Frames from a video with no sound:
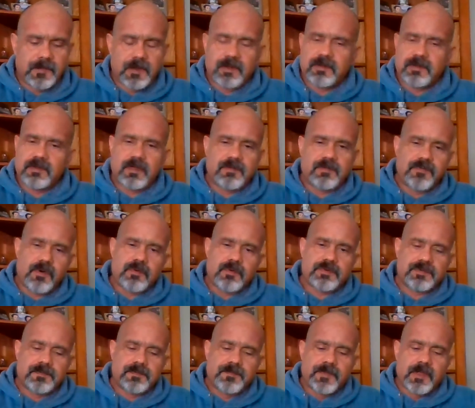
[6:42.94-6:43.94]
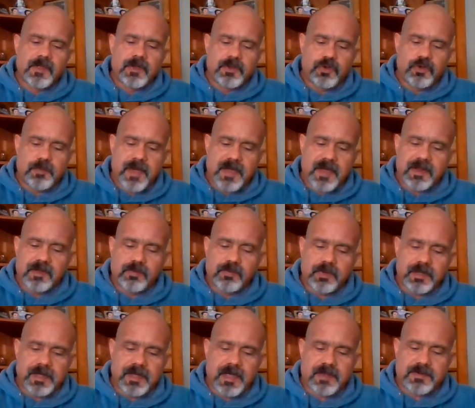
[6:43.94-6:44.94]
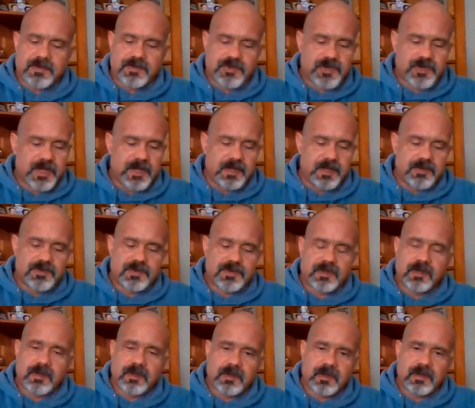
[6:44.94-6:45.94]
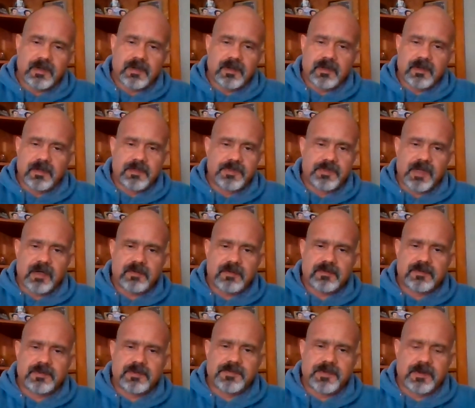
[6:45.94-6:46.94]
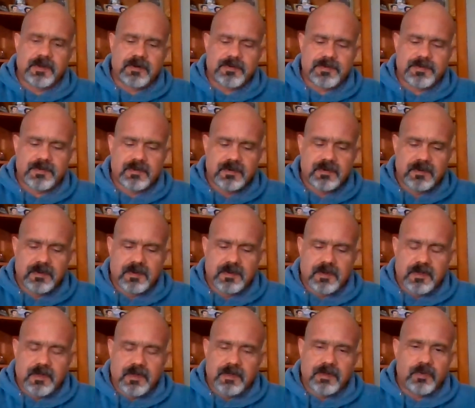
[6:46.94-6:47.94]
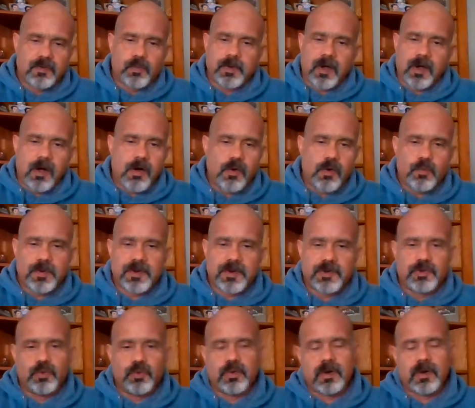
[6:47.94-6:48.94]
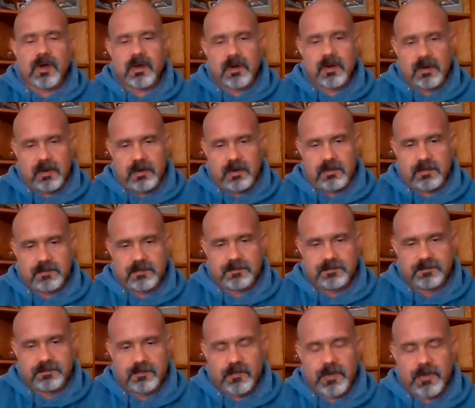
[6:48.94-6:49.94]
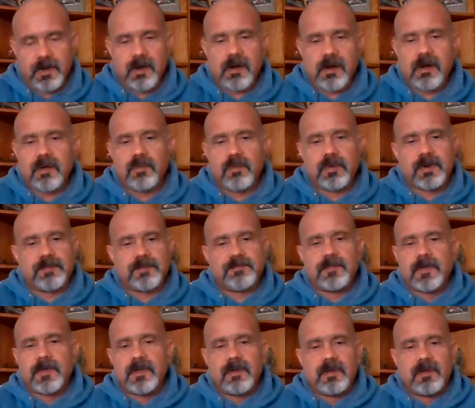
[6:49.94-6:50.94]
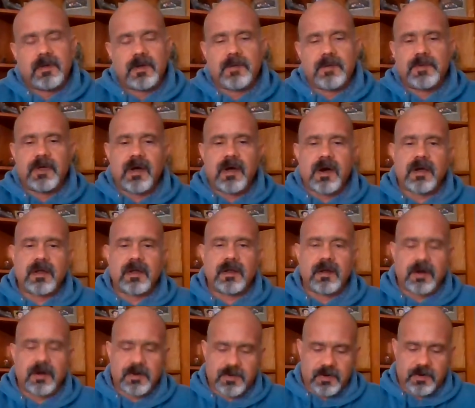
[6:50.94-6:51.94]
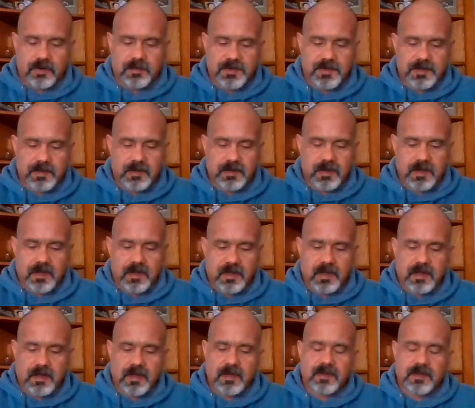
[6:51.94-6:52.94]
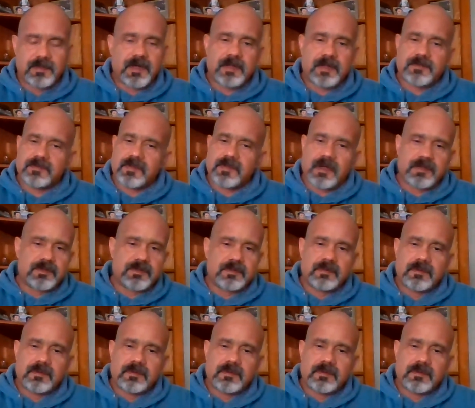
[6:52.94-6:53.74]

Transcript: See, folks, humanity really hasn't changed in thousands of years. We all want to do it on our own. We all want to come to God on our terms. And that's not